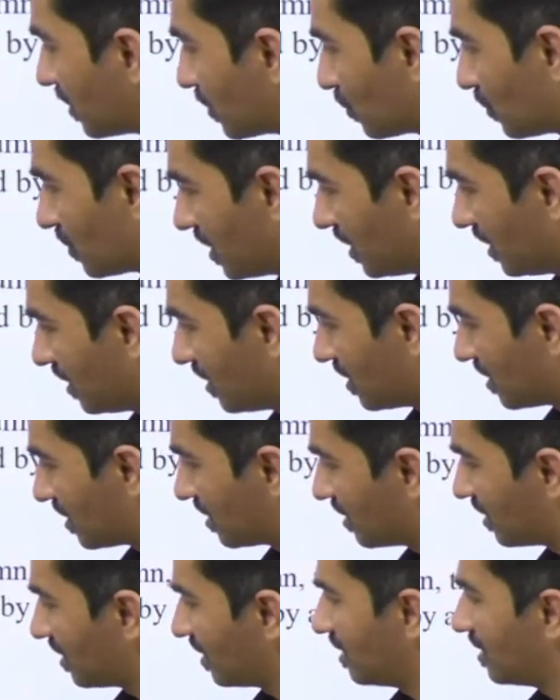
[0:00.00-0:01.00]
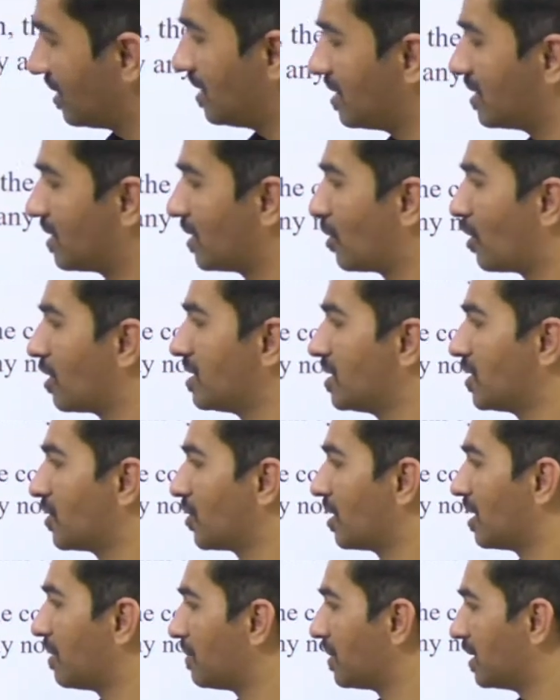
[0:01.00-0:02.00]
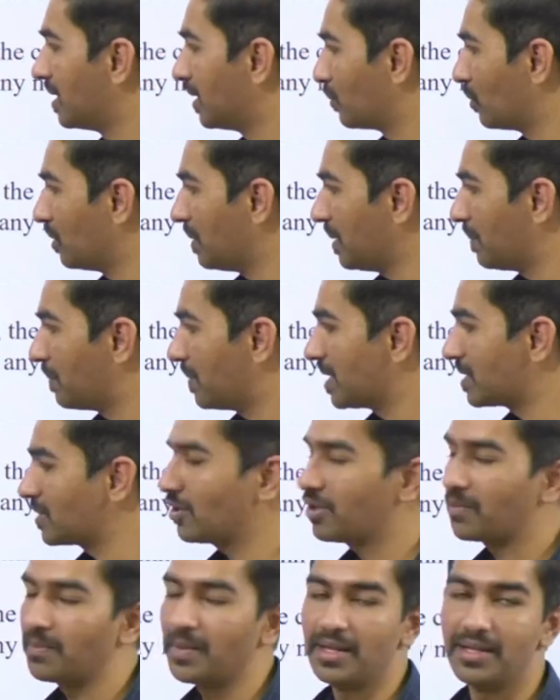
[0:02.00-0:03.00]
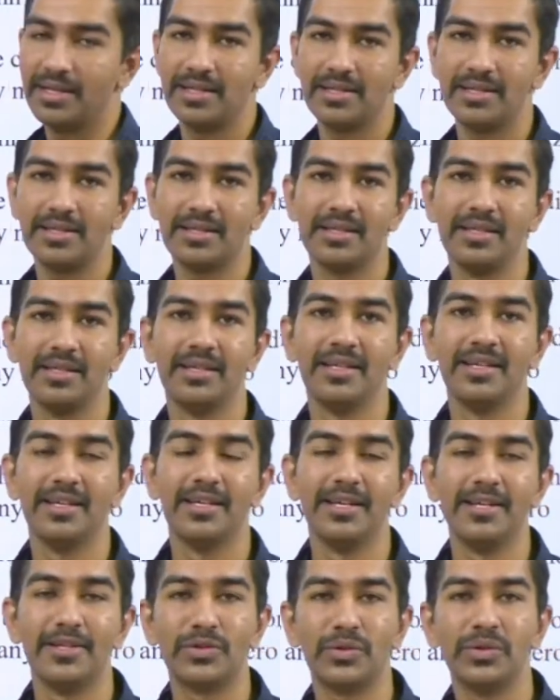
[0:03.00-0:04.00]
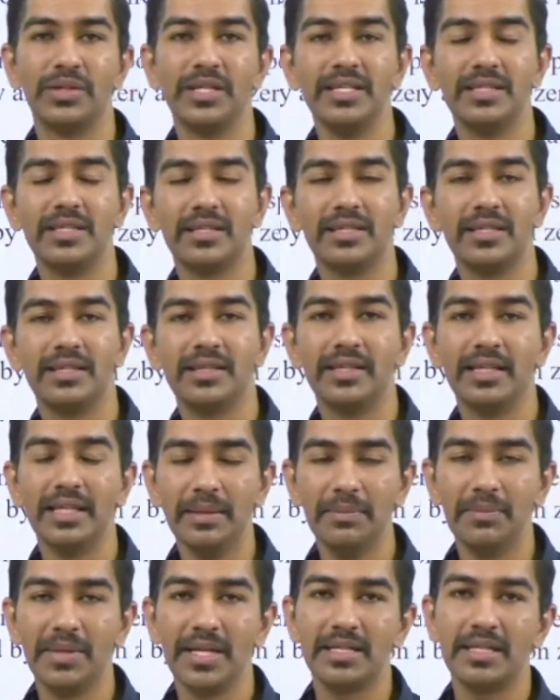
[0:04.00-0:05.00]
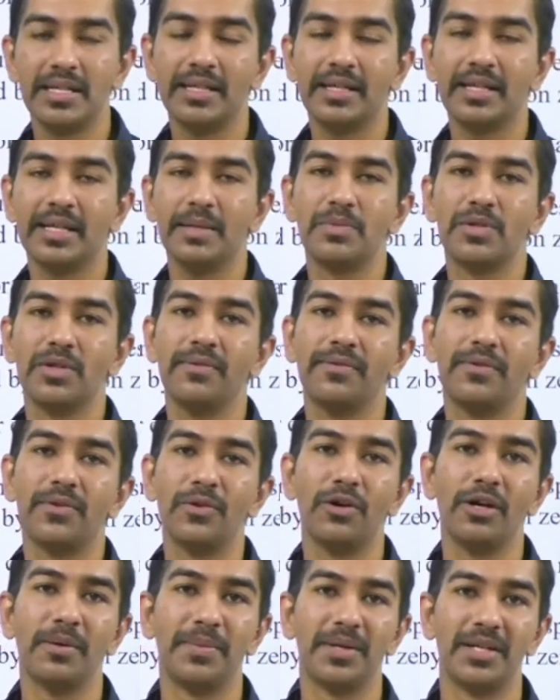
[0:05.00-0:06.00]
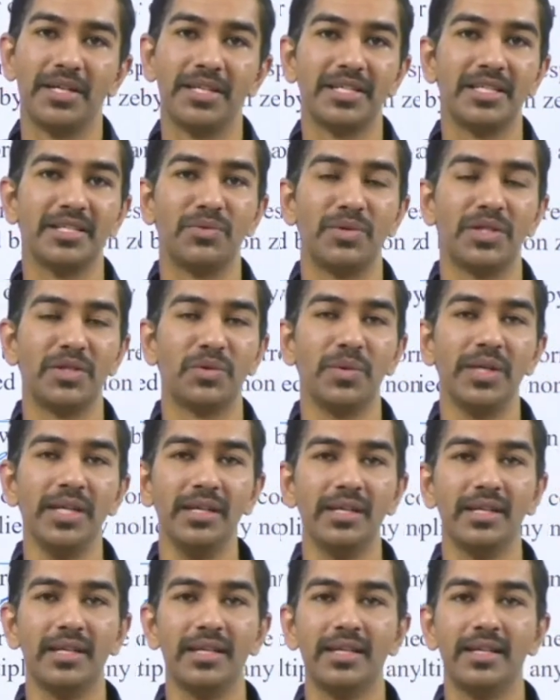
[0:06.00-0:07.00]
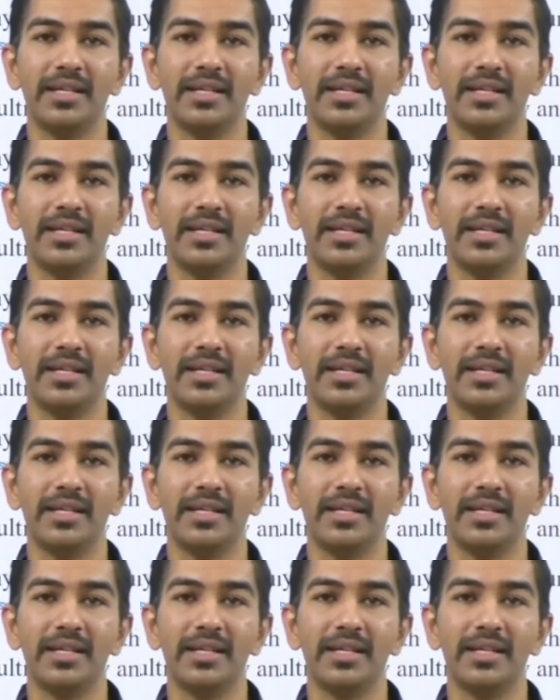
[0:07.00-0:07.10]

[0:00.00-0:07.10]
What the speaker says: So see, this is a non-zero number. It could be plus or minus. So these are the three basic types of row operations which we